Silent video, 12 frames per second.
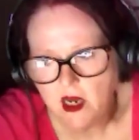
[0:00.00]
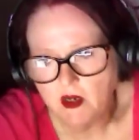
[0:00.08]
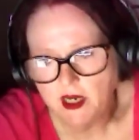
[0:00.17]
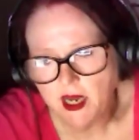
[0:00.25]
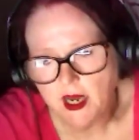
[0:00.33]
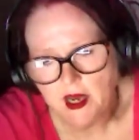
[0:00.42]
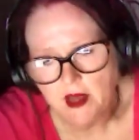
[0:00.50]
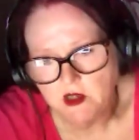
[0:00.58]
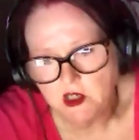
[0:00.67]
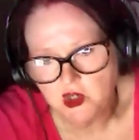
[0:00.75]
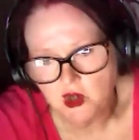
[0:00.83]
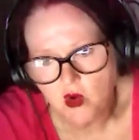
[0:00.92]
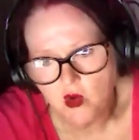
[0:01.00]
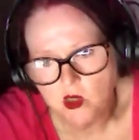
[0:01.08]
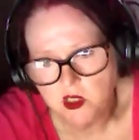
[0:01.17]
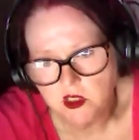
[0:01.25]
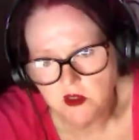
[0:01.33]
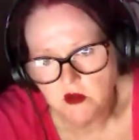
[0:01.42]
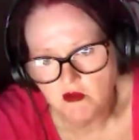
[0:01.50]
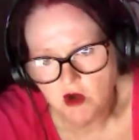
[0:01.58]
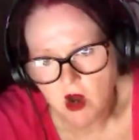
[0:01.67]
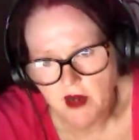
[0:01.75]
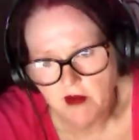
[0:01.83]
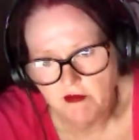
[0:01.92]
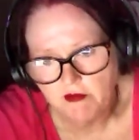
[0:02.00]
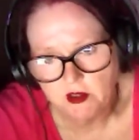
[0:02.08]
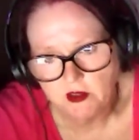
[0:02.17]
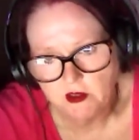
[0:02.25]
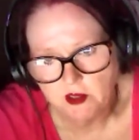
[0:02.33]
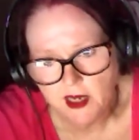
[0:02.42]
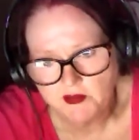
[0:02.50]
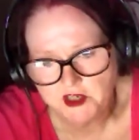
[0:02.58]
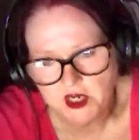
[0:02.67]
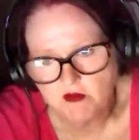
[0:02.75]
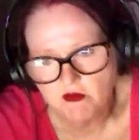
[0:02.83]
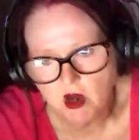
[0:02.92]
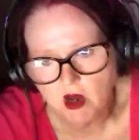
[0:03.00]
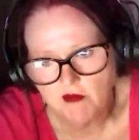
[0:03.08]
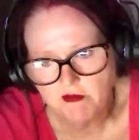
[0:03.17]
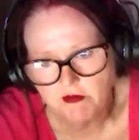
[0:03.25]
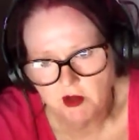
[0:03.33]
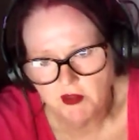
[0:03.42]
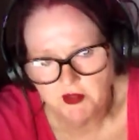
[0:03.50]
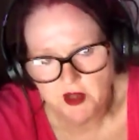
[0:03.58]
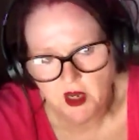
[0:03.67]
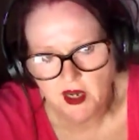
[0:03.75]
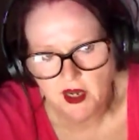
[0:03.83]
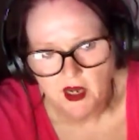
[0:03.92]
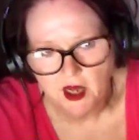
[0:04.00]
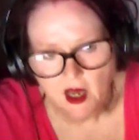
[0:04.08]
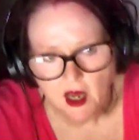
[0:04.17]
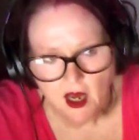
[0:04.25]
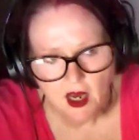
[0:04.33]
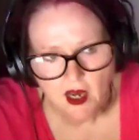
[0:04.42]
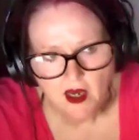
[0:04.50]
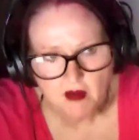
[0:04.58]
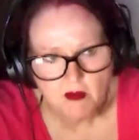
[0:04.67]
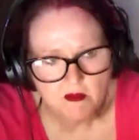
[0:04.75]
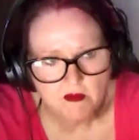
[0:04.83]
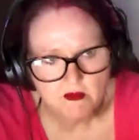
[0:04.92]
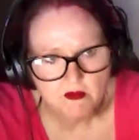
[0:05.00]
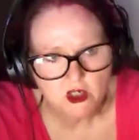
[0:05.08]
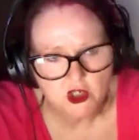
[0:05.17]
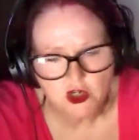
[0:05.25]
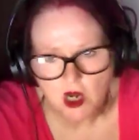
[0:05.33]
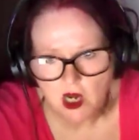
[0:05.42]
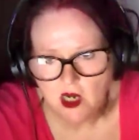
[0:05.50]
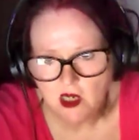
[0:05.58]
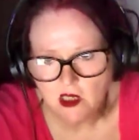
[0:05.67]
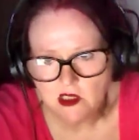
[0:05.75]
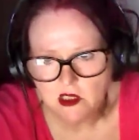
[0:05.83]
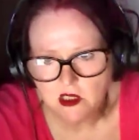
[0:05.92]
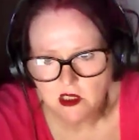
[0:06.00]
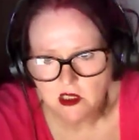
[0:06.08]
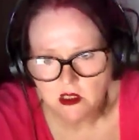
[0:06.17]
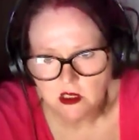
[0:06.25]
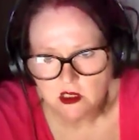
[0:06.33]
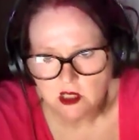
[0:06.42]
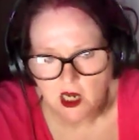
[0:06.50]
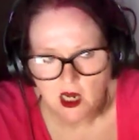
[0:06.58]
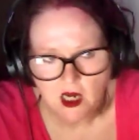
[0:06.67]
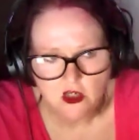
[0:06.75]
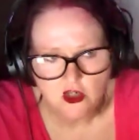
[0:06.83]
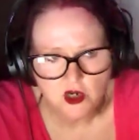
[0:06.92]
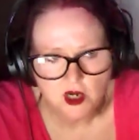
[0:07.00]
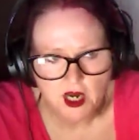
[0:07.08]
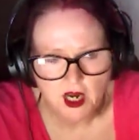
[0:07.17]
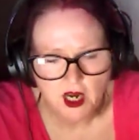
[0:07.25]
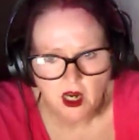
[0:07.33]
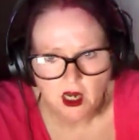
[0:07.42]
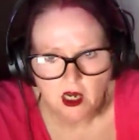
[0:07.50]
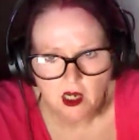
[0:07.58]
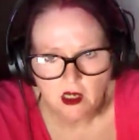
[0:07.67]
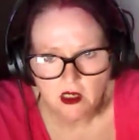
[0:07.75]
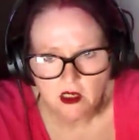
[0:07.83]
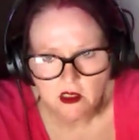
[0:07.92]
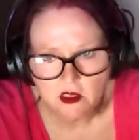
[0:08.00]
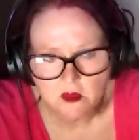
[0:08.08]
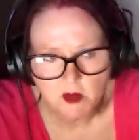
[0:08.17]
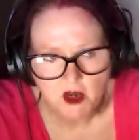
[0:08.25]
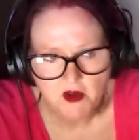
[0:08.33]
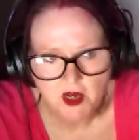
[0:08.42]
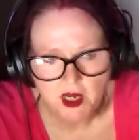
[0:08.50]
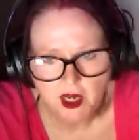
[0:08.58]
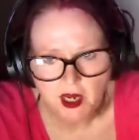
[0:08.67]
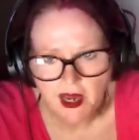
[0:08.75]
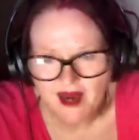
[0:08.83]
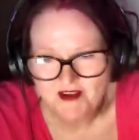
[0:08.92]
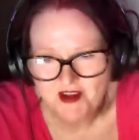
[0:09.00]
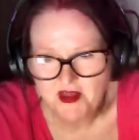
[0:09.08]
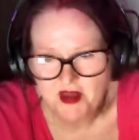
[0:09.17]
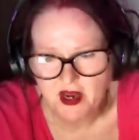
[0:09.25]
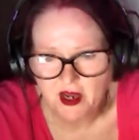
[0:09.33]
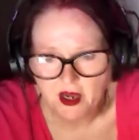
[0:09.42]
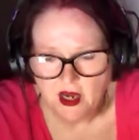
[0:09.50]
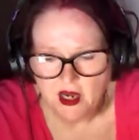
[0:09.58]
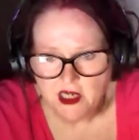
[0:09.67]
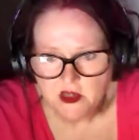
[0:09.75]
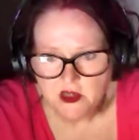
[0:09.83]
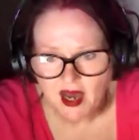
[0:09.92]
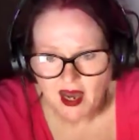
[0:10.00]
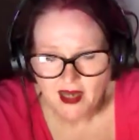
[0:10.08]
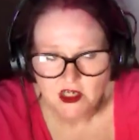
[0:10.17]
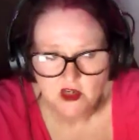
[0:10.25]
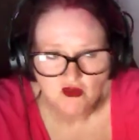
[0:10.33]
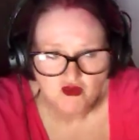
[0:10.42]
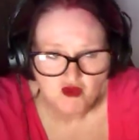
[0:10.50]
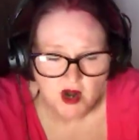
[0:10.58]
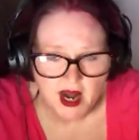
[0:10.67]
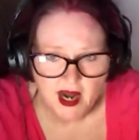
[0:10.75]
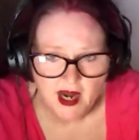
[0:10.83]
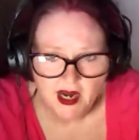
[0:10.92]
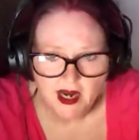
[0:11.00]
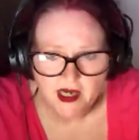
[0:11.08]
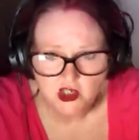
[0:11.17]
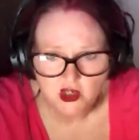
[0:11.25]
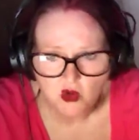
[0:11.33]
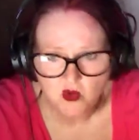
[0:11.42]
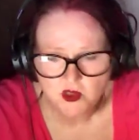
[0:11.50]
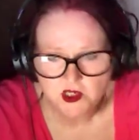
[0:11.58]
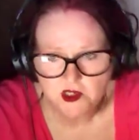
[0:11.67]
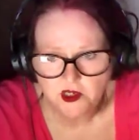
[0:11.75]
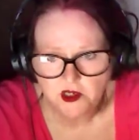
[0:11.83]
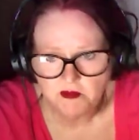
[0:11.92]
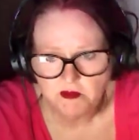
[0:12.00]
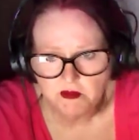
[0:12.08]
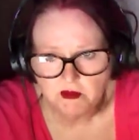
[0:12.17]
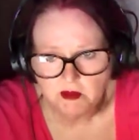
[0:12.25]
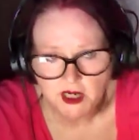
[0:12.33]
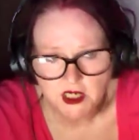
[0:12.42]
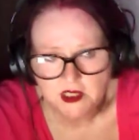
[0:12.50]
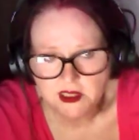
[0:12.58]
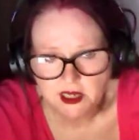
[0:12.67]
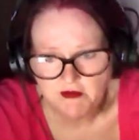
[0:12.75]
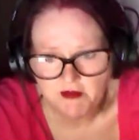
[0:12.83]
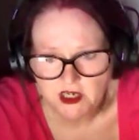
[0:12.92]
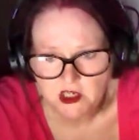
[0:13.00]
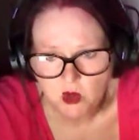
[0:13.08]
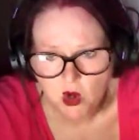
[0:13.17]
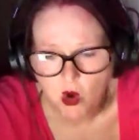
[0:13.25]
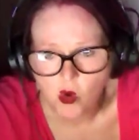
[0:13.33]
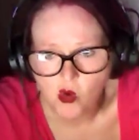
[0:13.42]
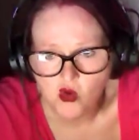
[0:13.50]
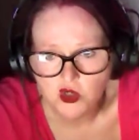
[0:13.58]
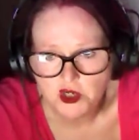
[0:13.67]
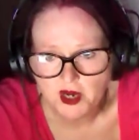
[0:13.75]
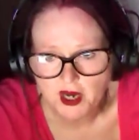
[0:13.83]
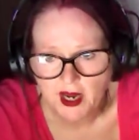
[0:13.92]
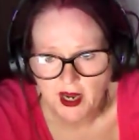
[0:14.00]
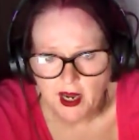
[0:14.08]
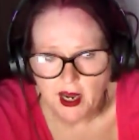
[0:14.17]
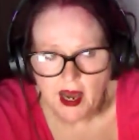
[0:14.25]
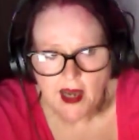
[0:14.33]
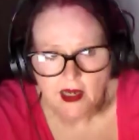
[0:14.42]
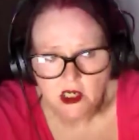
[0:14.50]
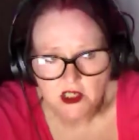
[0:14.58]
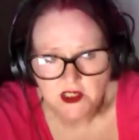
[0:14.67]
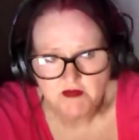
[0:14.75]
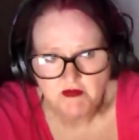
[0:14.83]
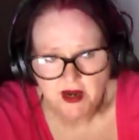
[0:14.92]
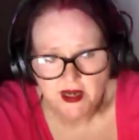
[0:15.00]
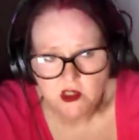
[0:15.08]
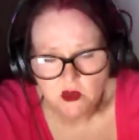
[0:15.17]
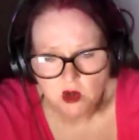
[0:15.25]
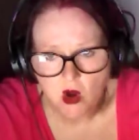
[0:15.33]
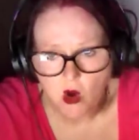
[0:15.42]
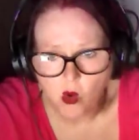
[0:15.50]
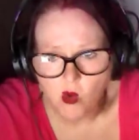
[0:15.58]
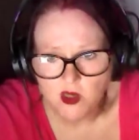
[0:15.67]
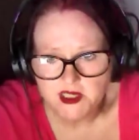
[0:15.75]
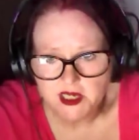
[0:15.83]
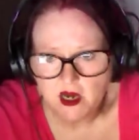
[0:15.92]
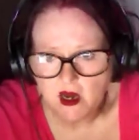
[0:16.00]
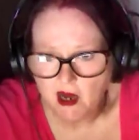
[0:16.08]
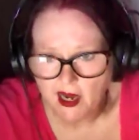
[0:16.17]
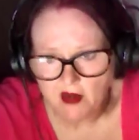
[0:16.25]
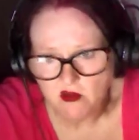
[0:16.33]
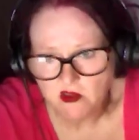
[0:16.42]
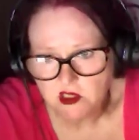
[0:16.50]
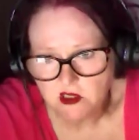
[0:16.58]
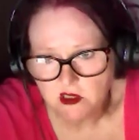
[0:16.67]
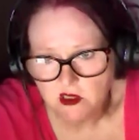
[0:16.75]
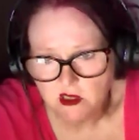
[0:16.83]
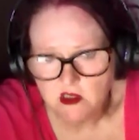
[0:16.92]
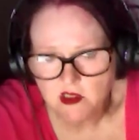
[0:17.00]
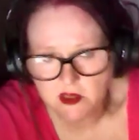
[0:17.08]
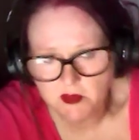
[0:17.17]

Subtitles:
yeah, the school was rife, absolutely rife with with drugs and drink and smoking, everything. So I had to really talk to them because their friends were all doing it, because the friends were always in our house. Because